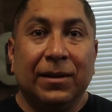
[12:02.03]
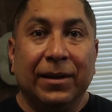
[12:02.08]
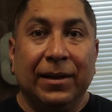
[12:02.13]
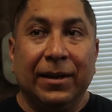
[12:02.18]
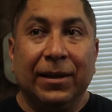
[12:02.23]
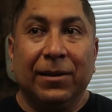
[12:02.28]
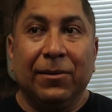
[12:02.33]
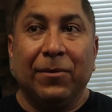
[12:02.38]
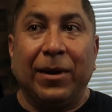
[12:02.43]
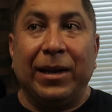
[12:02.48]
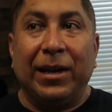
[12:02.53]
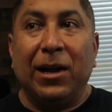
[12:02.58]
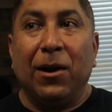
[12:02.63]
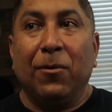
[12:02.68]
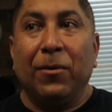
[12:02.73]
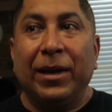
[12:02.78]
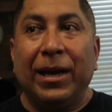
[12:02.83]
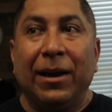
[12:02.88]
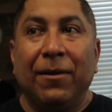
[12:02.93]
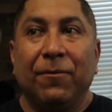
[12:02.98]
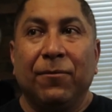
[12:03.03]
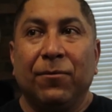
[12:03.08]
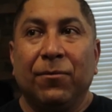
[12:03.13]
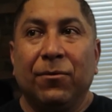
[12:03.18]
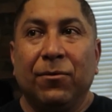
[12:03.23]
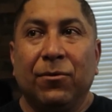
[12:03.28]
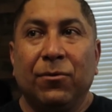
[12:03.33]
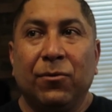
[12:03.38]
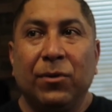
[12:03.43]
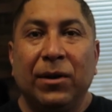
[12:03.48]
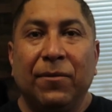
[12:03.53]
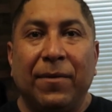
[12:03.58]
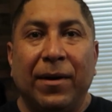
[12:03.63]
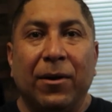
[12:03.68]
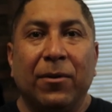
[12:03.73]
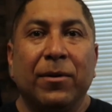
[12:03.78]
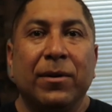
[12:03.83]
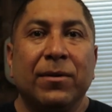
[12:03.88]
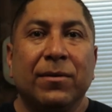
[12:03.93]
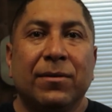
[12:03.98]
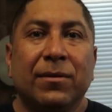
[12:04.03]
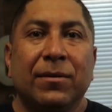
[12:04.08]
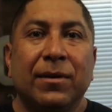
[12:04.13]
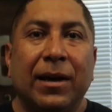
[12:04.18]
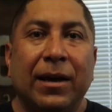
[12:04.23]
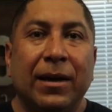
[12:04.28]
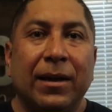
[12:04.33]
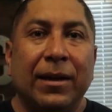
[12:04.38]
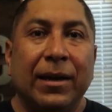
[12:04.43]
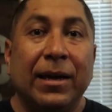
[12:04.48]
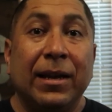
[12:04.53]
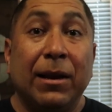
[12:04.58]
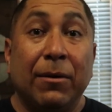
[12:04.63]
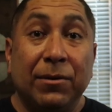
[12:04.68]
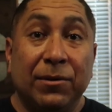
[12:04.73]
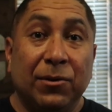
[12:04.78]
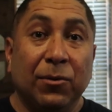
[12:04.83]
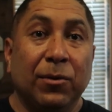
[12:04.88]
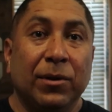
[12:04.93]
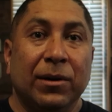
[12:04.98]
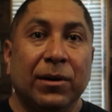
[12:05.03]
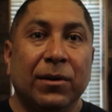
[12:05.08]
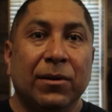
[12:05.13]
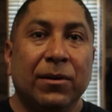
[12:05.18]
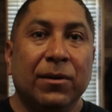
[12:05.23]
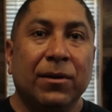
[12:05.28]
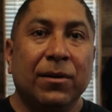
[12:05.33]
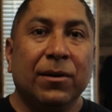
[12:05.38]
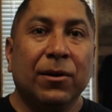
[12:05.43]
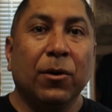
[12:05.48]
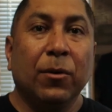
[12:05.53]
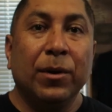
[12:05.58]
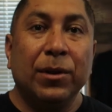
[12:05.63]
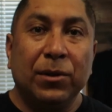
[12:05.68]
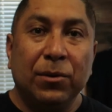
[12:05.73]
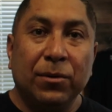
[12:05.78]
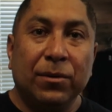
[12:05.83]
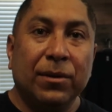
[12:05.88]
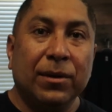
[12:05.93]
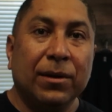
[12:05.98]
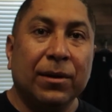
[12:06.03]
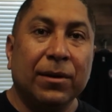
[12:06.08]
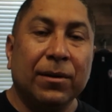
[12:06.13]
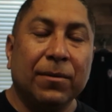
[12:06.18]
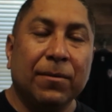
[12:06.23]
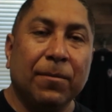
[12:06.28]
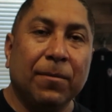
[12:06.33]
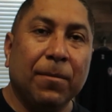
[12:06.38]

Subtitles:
And right now we have 3 veterans in Arizona going through the